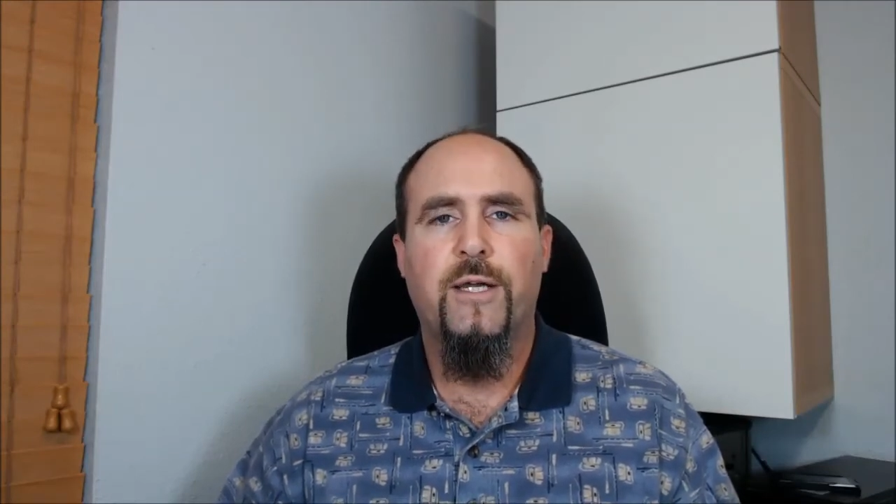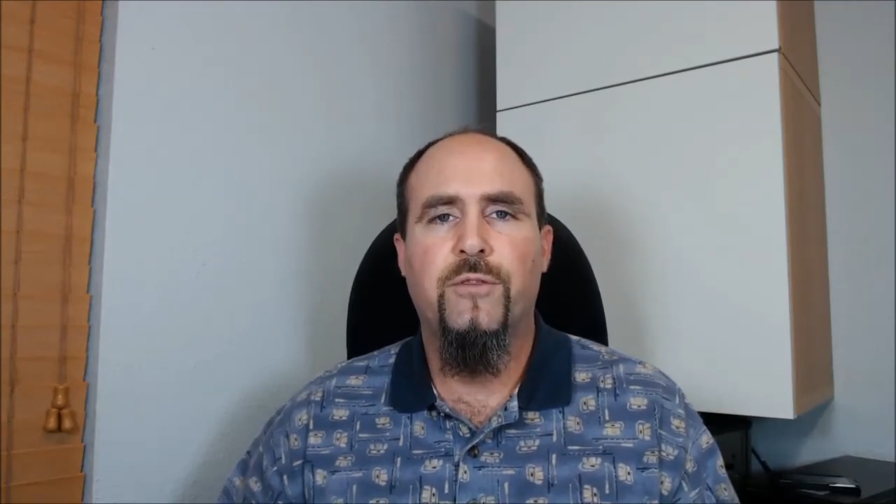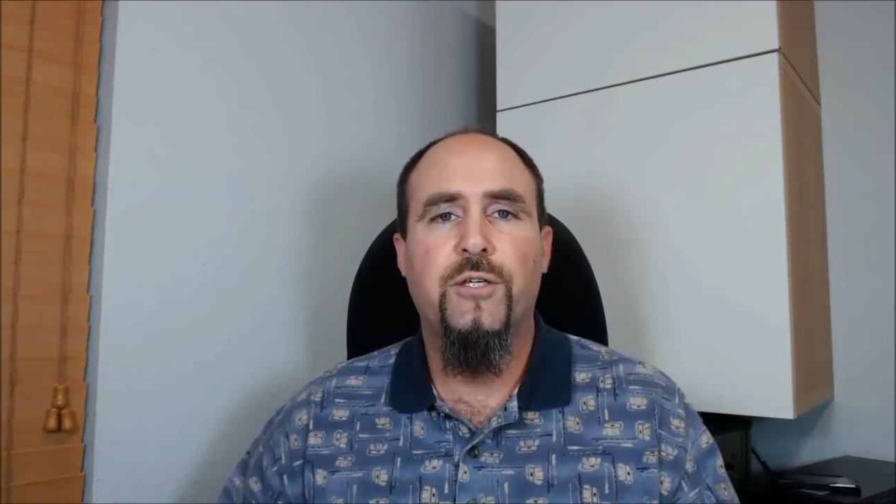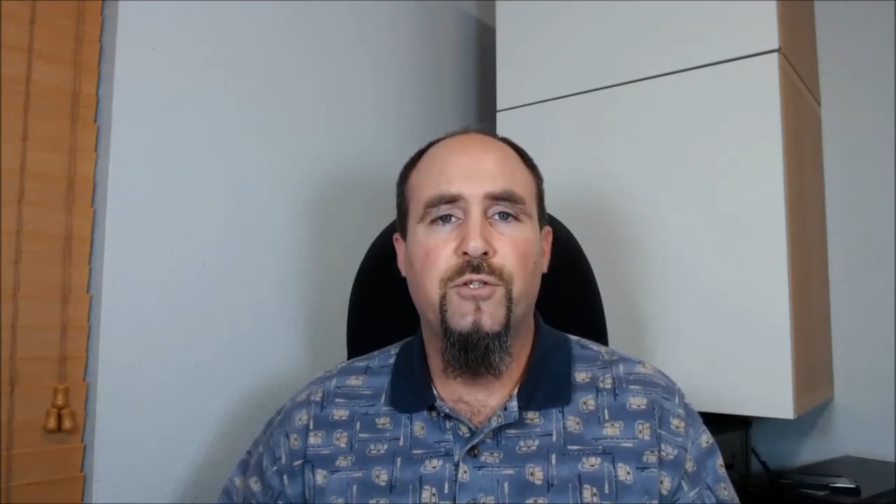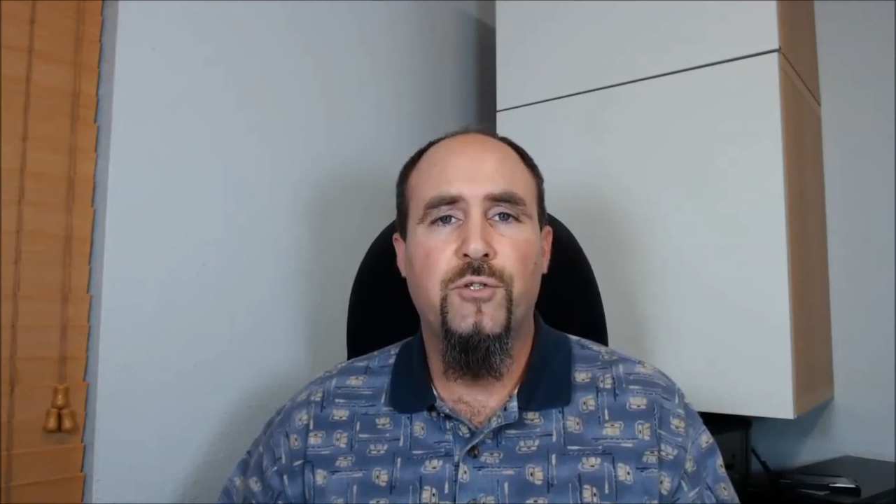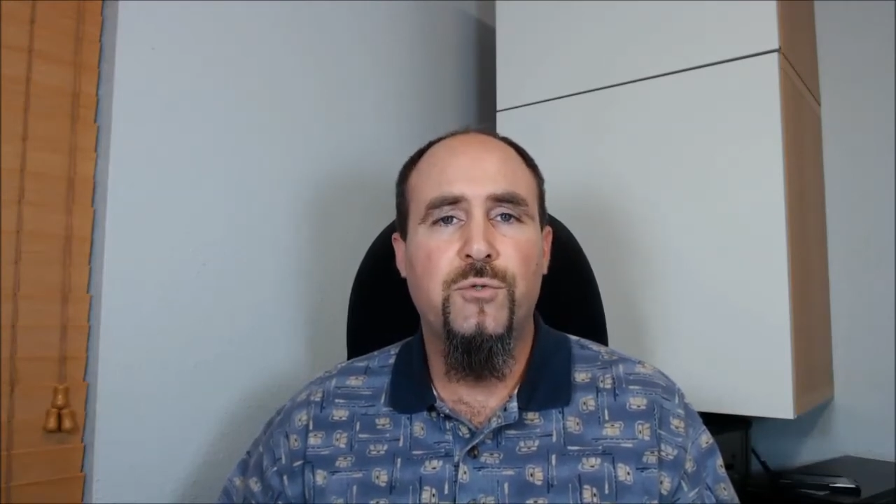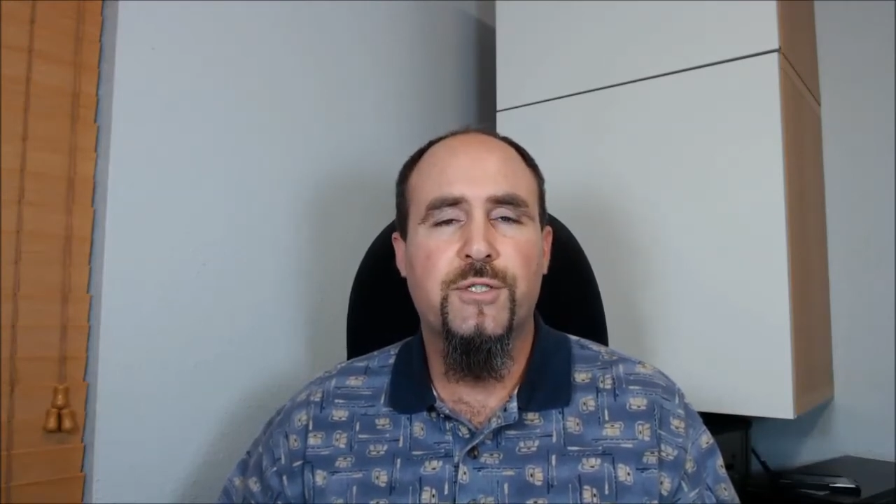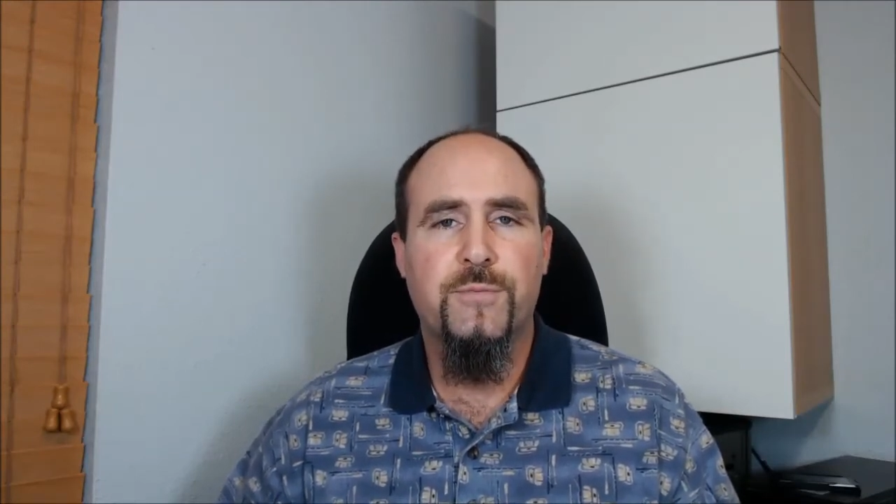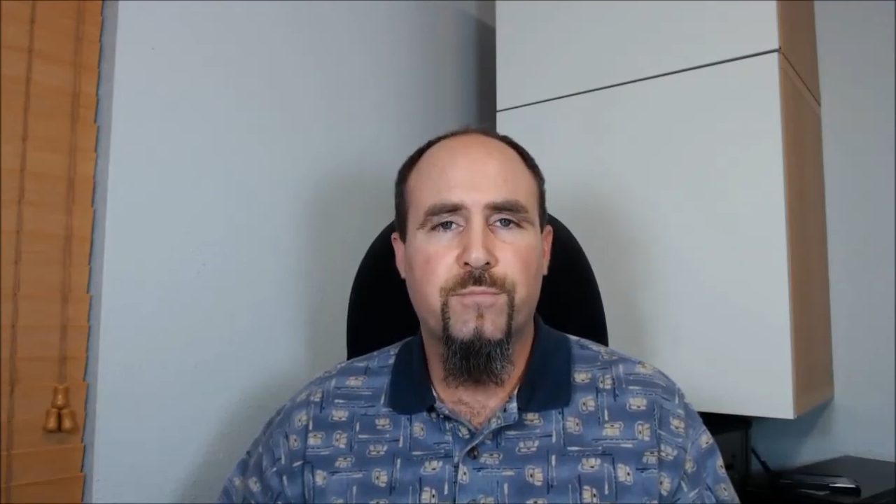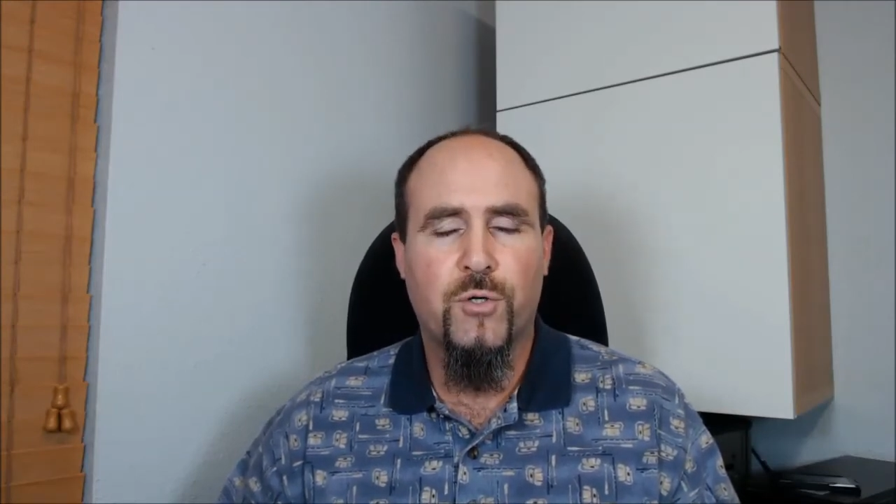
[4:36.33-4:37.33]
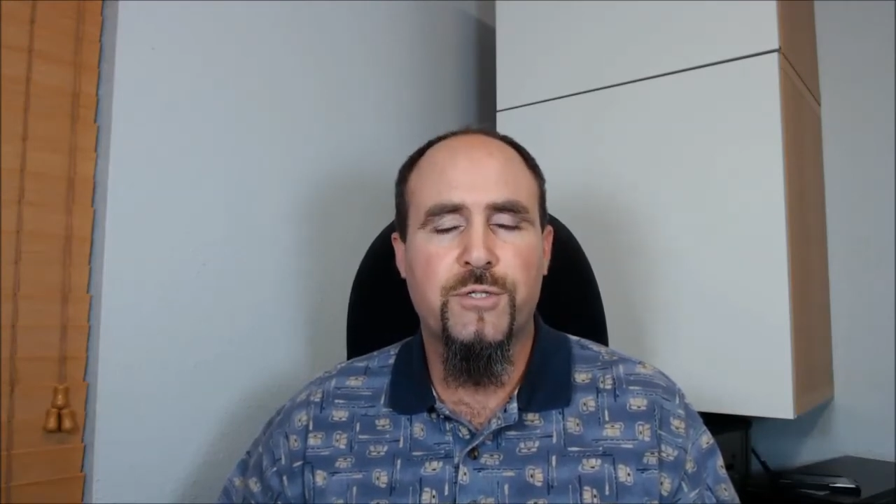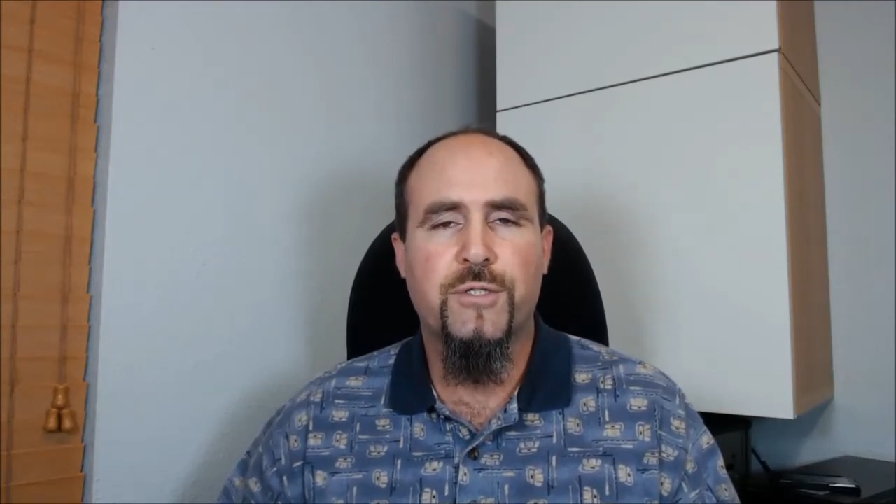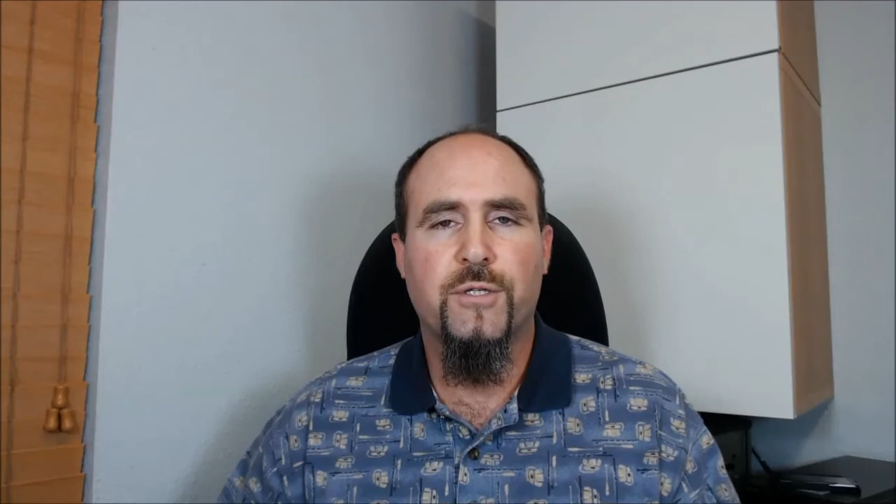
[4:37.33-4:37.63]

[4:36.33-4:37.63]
and then you disperse